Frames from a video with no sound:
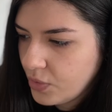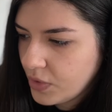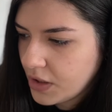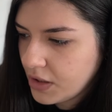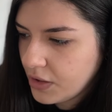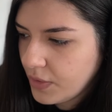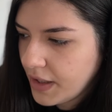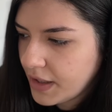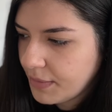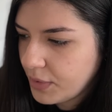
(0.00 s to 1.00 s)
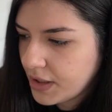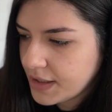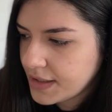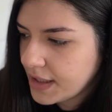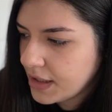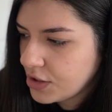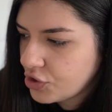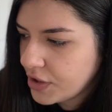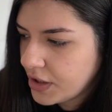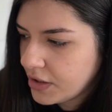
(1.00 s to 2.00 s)
We're going to go ahead and put it into
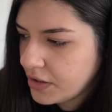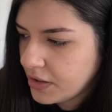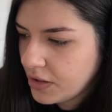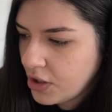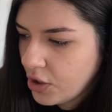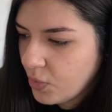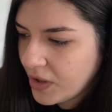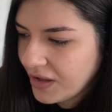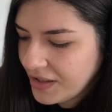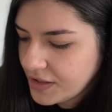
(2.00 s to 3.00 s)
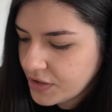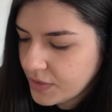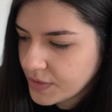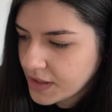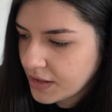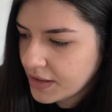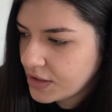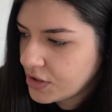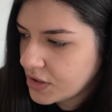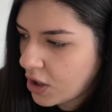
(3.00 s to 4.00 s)
Illustrator. What I like to do is I like to
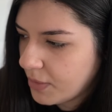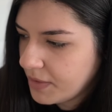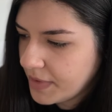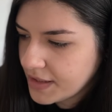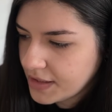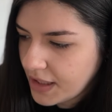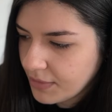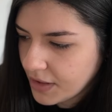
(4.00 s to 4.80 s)
just copy and paste the name